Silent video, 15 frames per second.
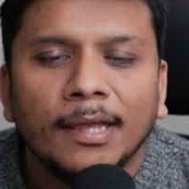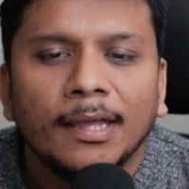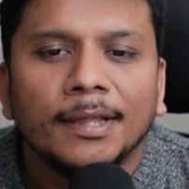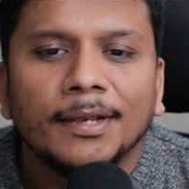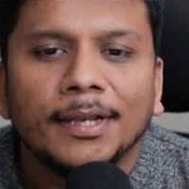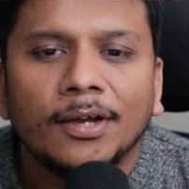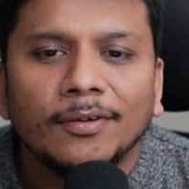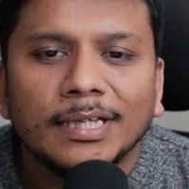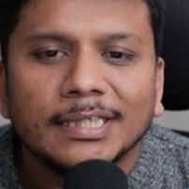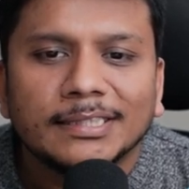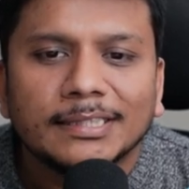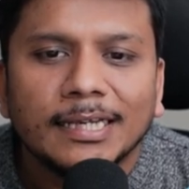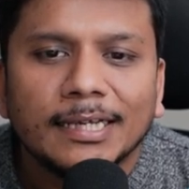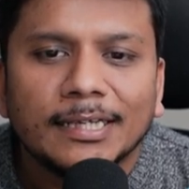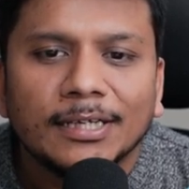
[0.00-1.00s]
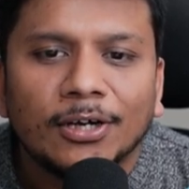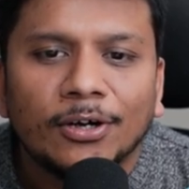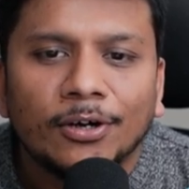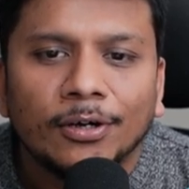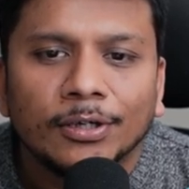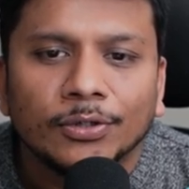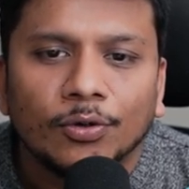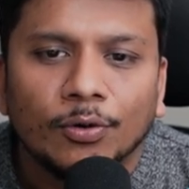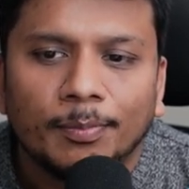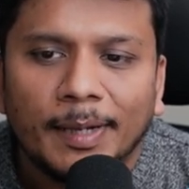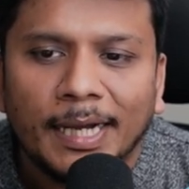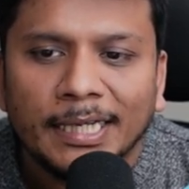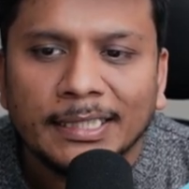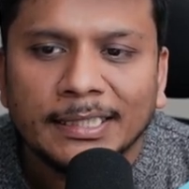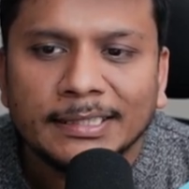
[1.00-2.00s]
Now let's click here on
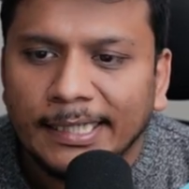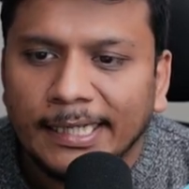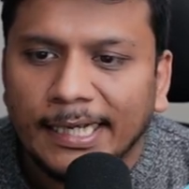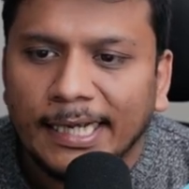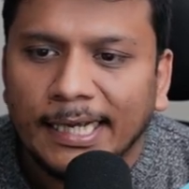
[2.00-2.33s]
Copilot,